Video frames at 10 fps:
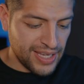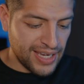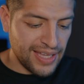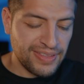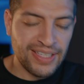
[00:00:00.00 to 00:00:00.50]

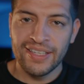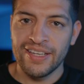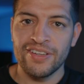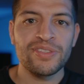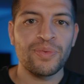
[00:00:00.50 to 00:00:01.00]
And then
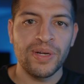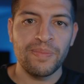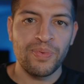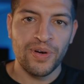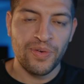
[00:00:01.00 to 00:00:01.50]
here's the one
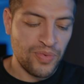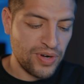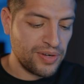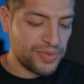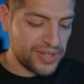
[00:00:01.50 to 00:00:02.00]
important
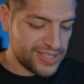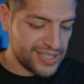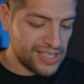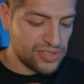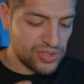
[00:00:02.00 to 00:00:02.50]
one where it says